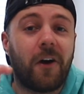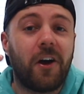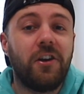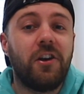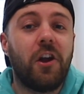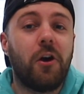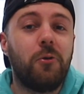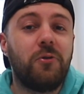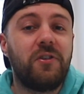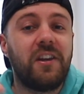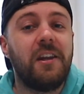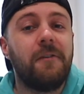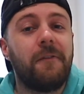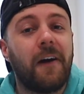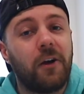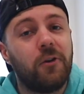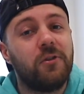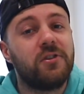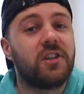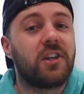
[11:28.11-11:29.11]
I know
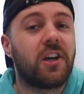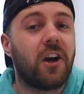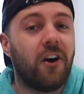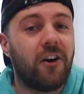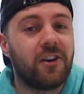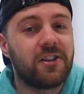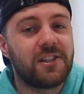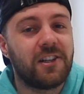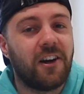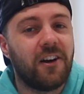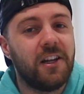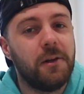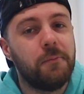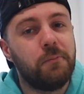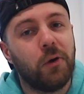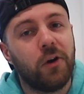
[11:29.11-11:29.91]
devalues the car slightly,